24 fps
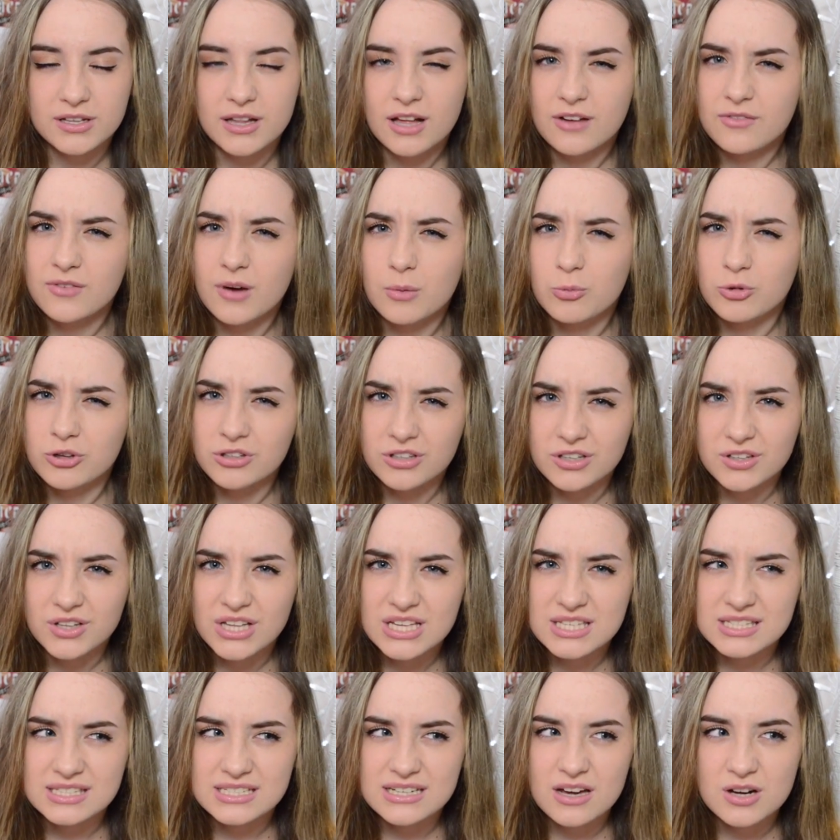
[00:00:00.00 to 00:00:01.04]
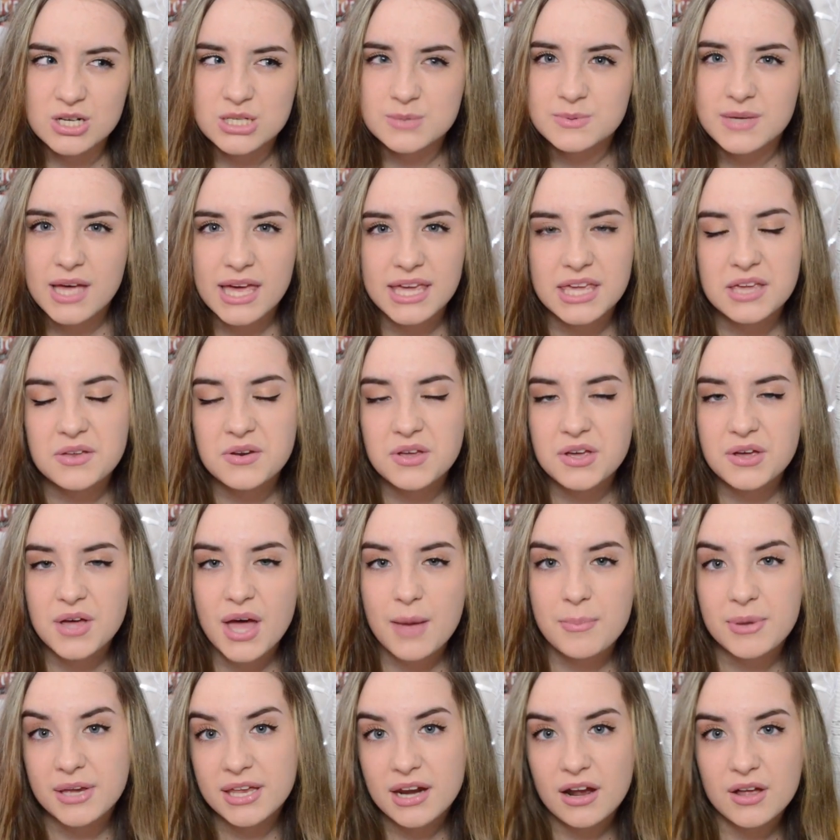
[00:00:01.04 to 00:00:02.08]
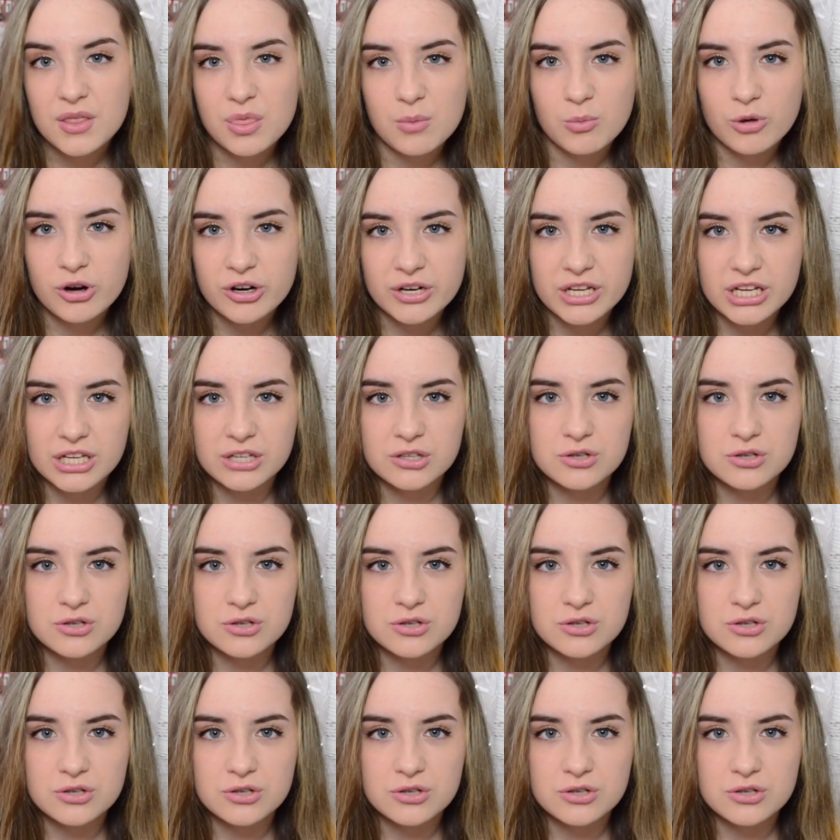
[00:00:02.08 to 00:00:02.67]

Like if I'm really lazy, I'll just be like, you know, I'll pick it out in the morning.